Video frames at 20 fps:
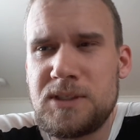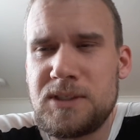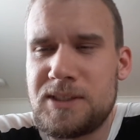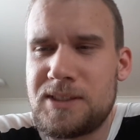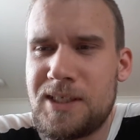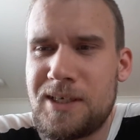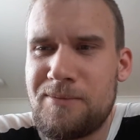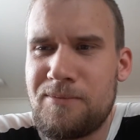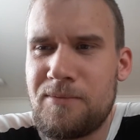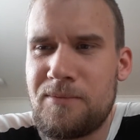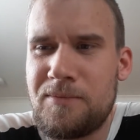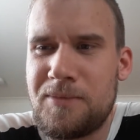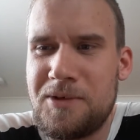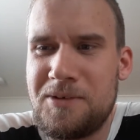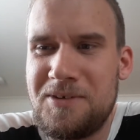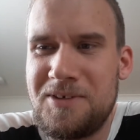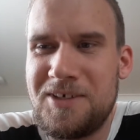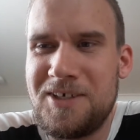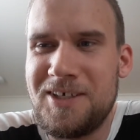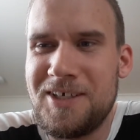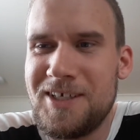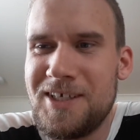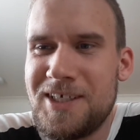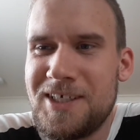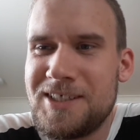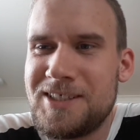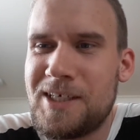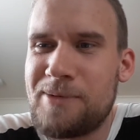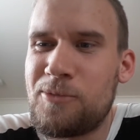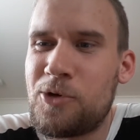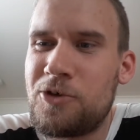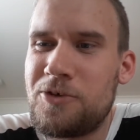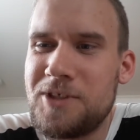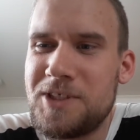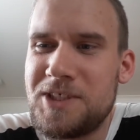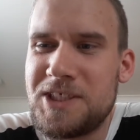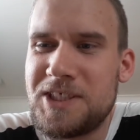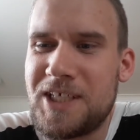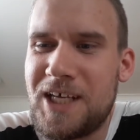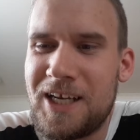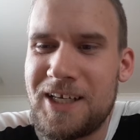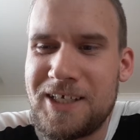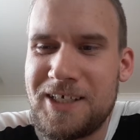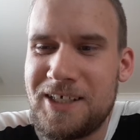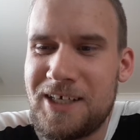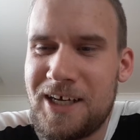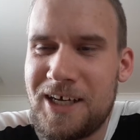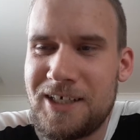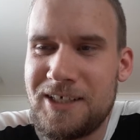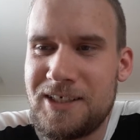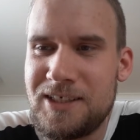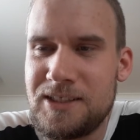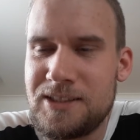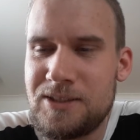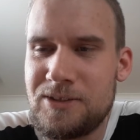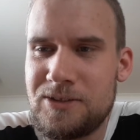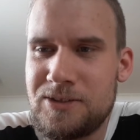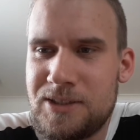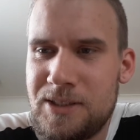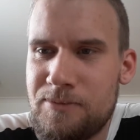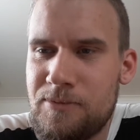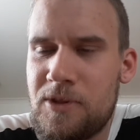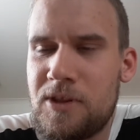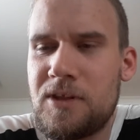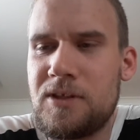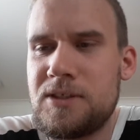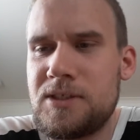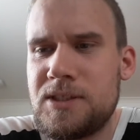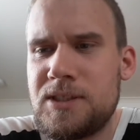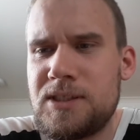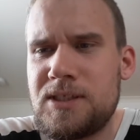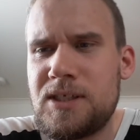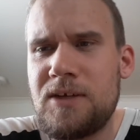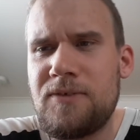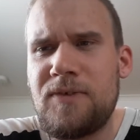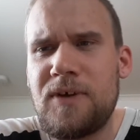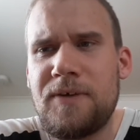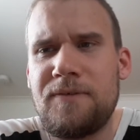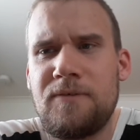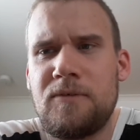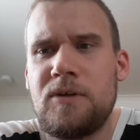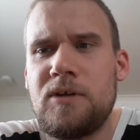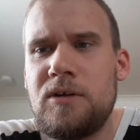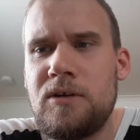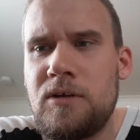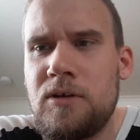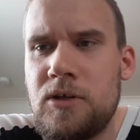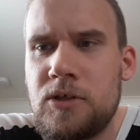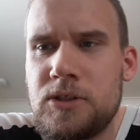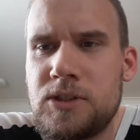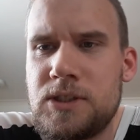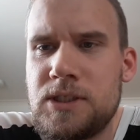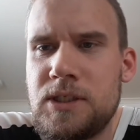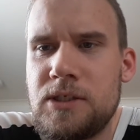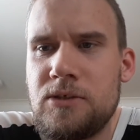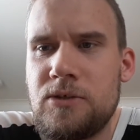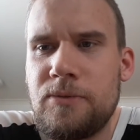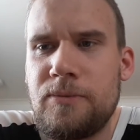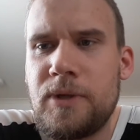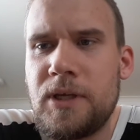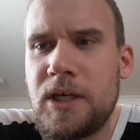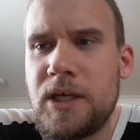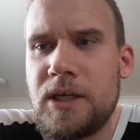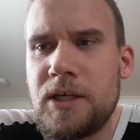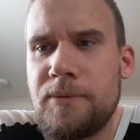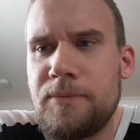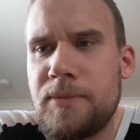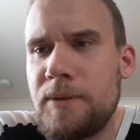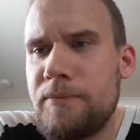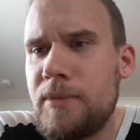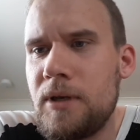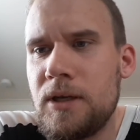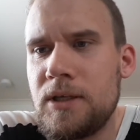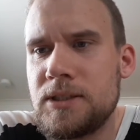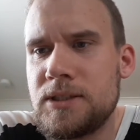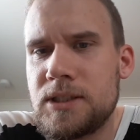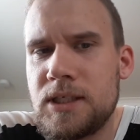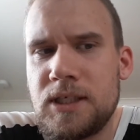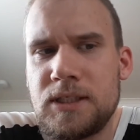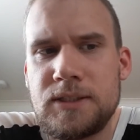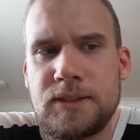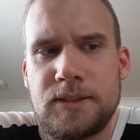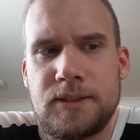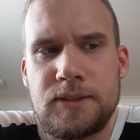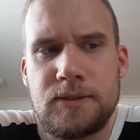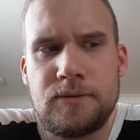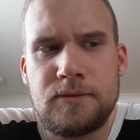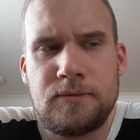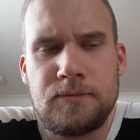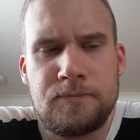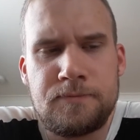some original ideas, or some stuff I've not seen too many other people discuss.